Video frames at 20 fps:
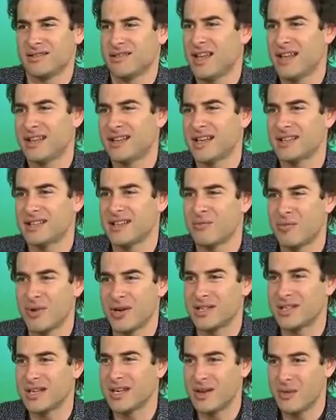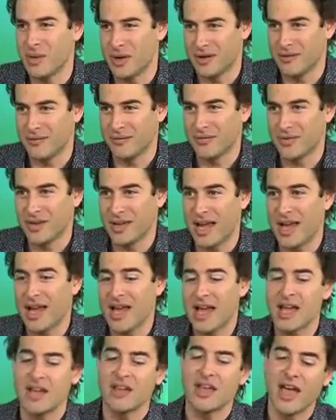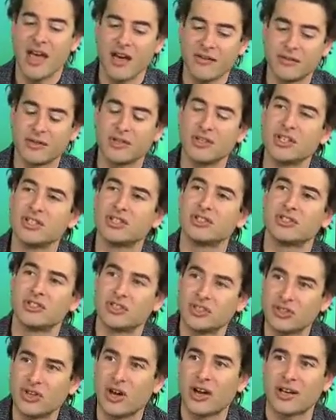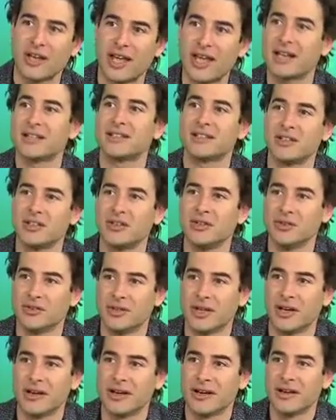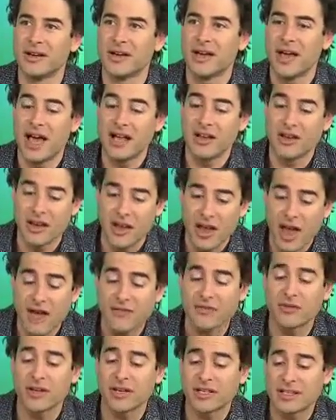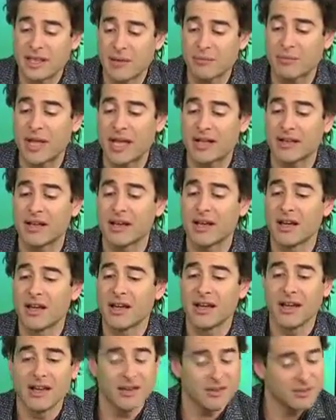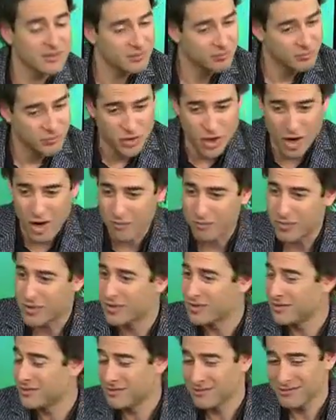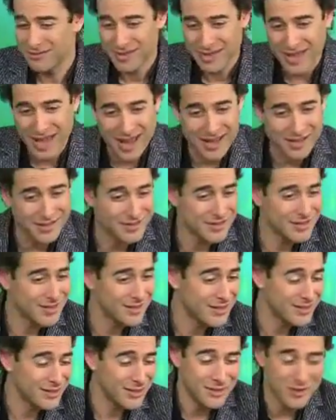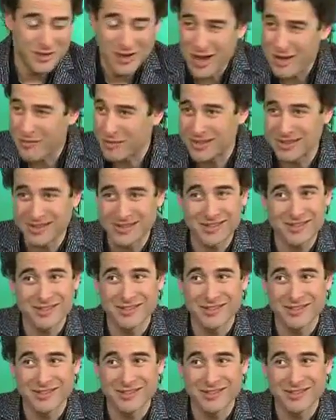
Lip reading: That doesn't impress anyone. Okay? You have to just start executing. And you have to accept that jobs Gates, you name it.